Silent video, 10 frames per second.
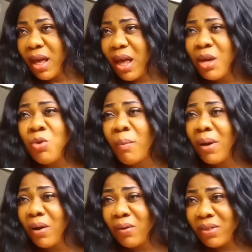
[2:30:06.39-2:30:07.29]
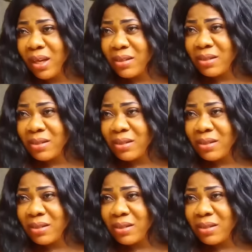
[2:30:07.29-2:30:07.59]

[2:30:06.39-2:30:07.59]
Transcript: I know about all that.